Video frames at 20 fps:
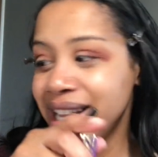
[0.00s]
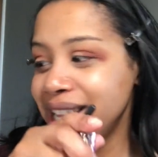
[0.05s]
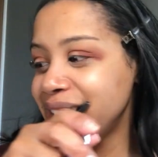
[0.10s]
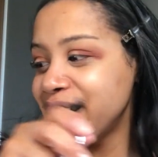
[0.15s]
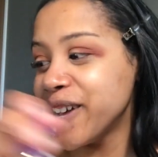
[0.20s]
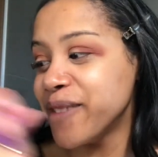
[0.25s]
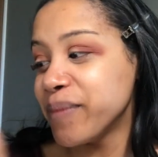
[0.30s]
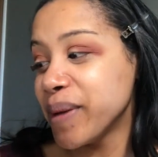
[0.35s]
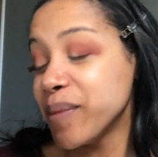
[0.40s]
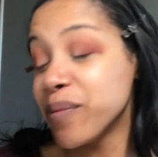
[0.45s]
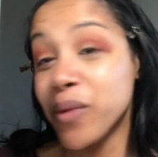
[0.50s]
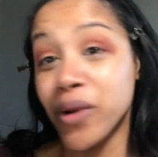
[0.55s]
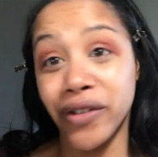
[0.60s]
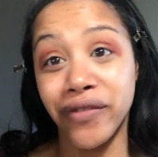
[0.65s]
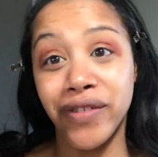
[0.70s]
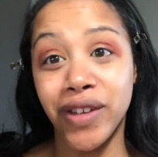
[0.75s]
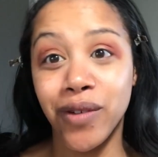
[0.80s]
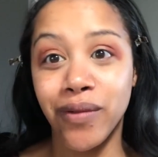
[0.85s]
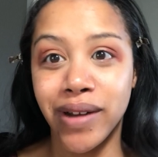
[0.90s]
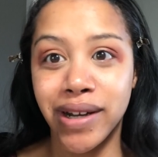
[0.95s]
My
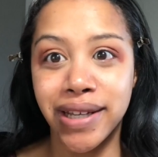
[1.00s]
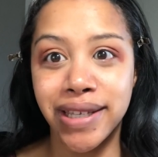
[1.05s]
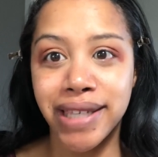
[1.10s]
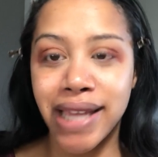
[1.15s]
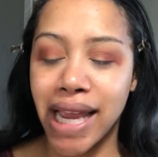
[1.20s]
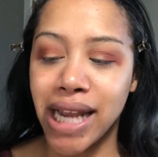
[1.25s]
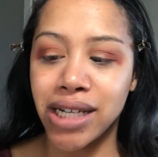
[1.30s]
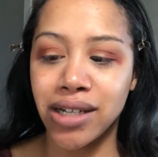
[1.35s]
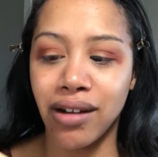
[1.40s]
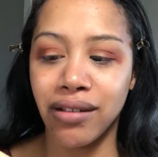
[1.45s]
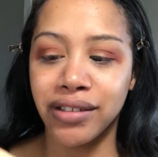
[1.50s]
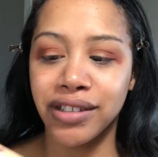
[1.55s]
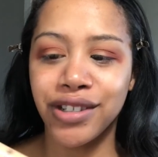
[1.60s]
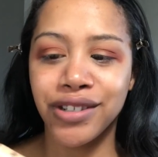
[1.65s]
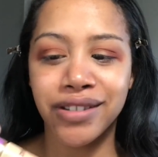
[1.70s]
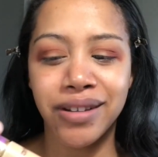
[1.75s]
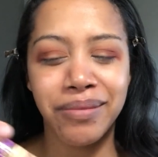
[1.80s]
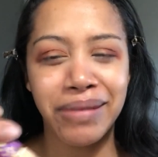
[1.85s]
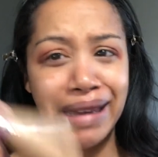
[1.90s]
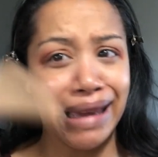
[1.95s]
Morphe one is $8,
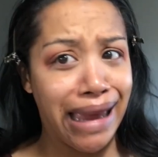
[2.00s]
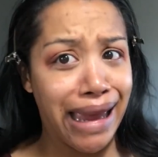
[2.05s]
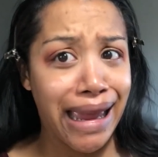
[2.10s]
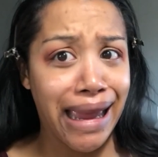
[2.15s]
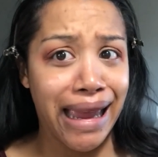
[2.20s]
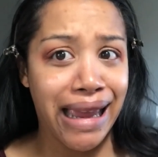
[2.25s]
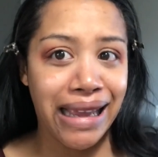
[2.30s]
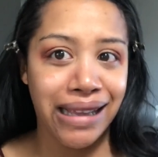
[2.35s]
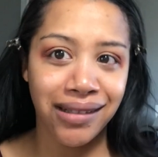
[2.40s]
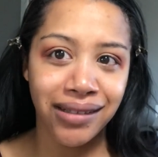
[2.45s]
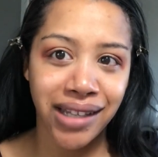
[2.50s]
so I'm like, hey,